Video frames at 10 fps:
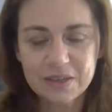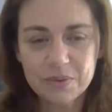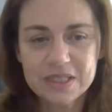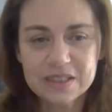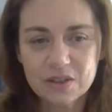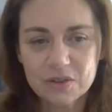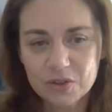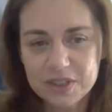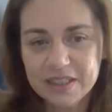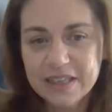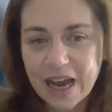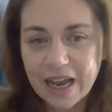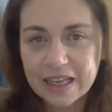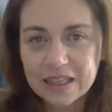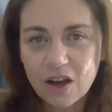there is the
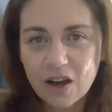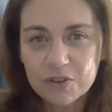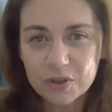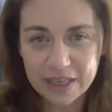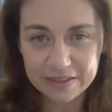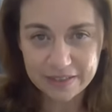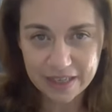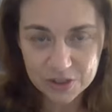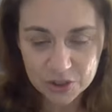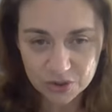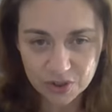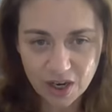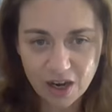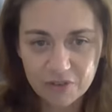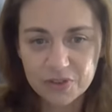denial of the
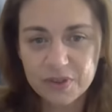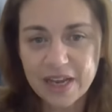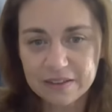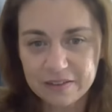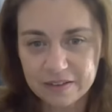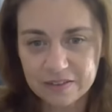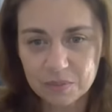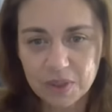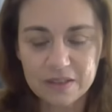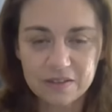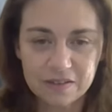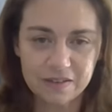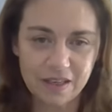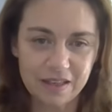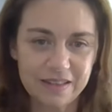intention of the Nazis. It's
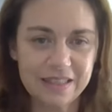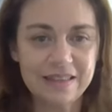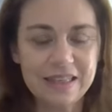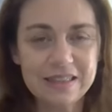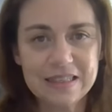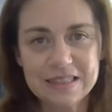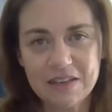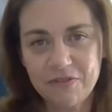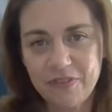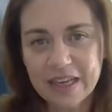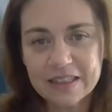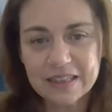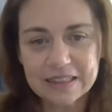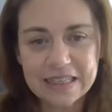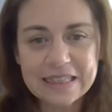they think
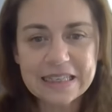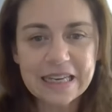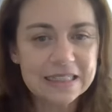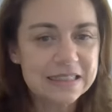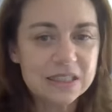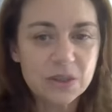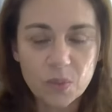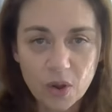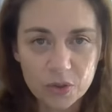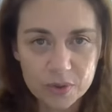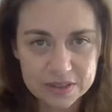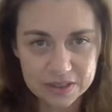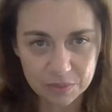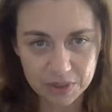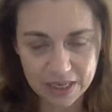that Hitler didn't want the
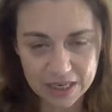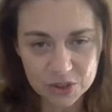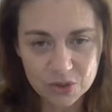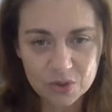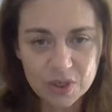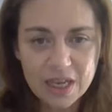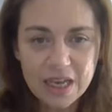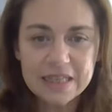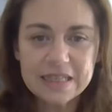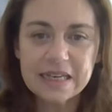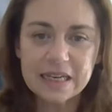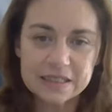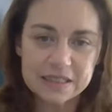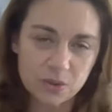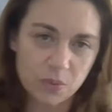extermination,
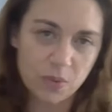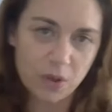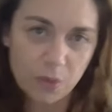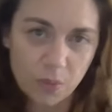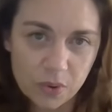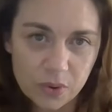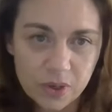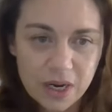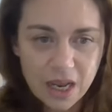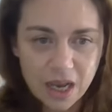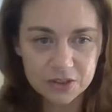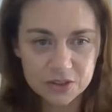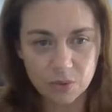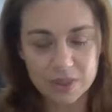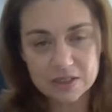Hitler didn't want the war. And
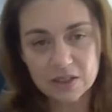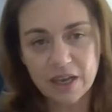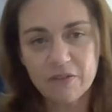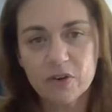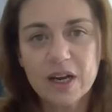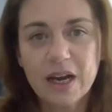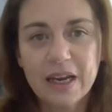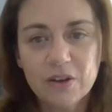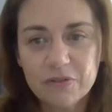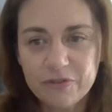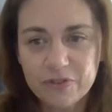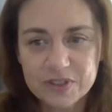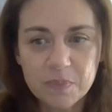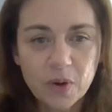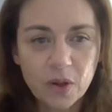so it's another kind of
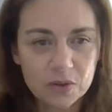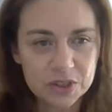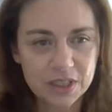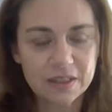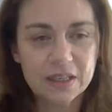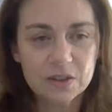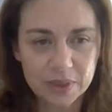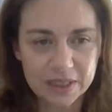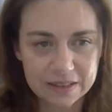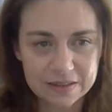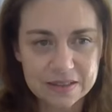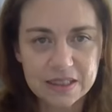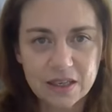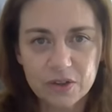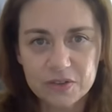typology that we can
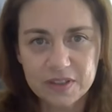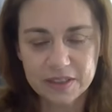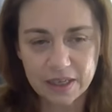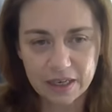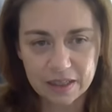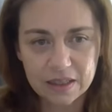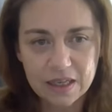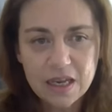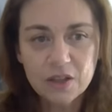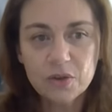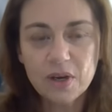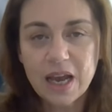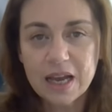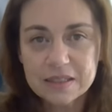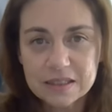see on denial.
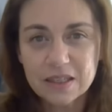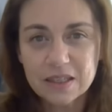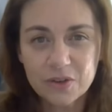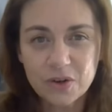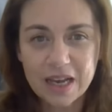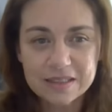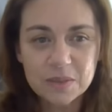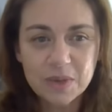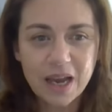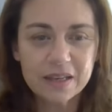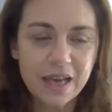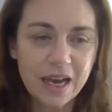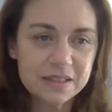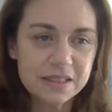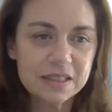
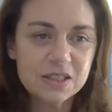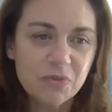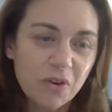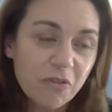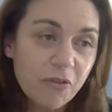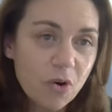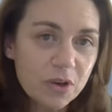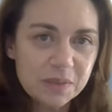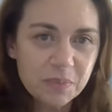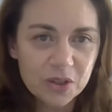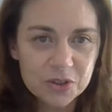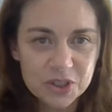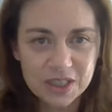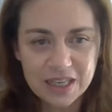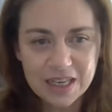I did four
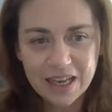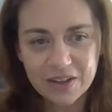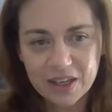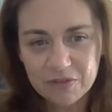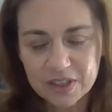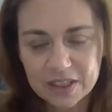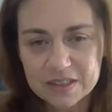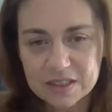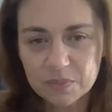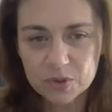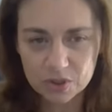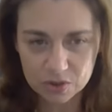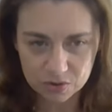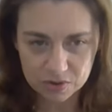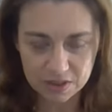typology, and I think it's
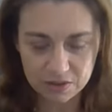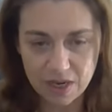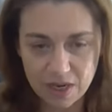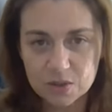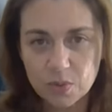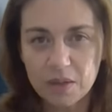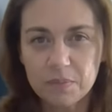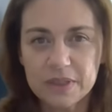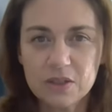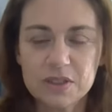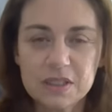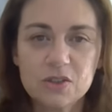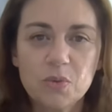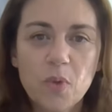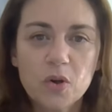important to see the last one because
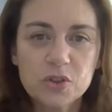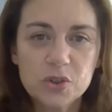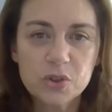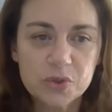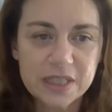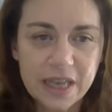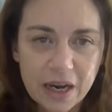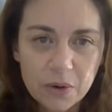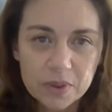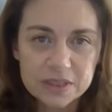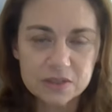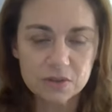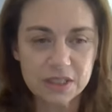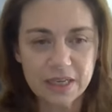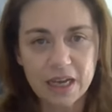it's the most used now is
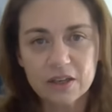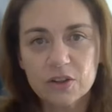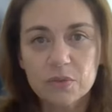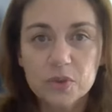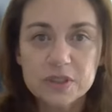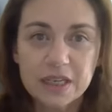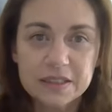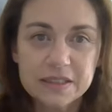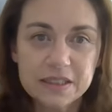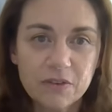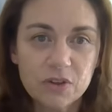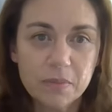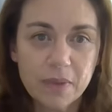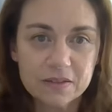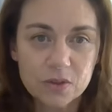the denial, the modality of the
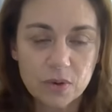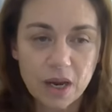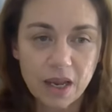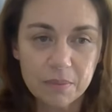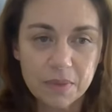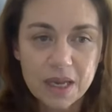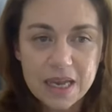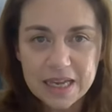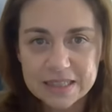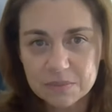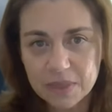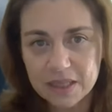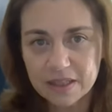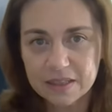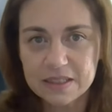mass crime. It's
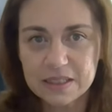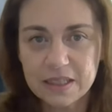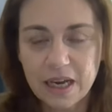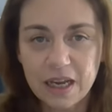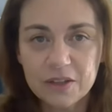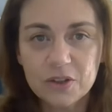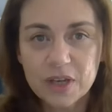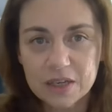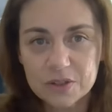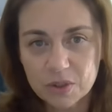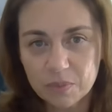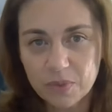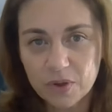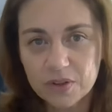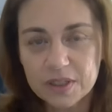mean that they deny the gas
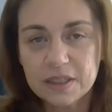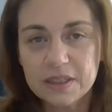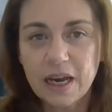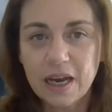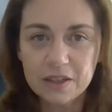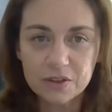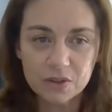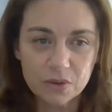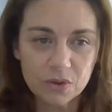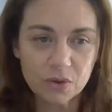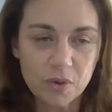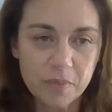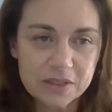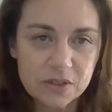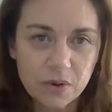chamber, they deny the
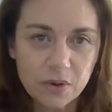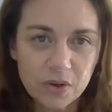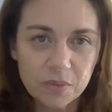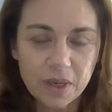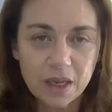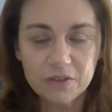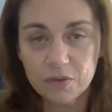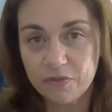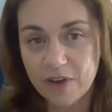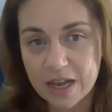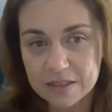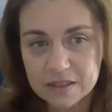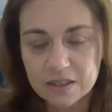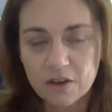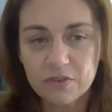crematorium and the
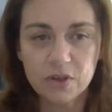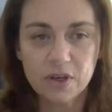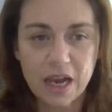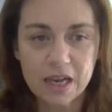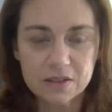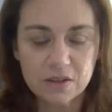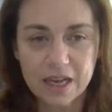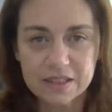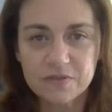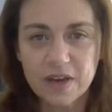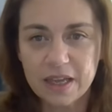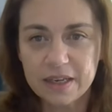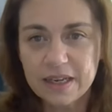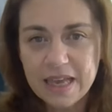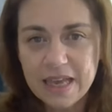vans of the gas
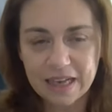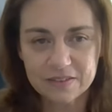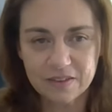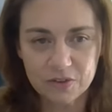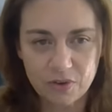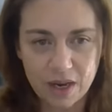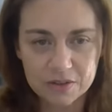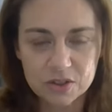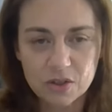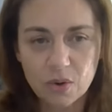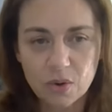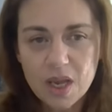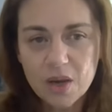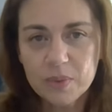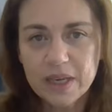van, etc. So
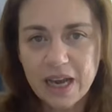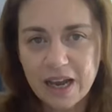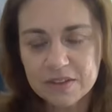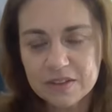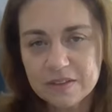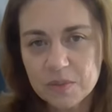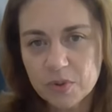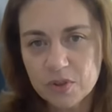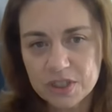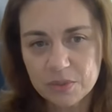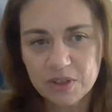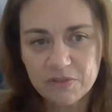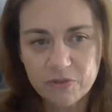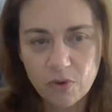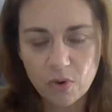we have this typology
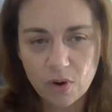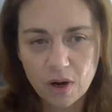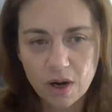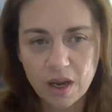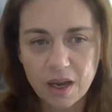with four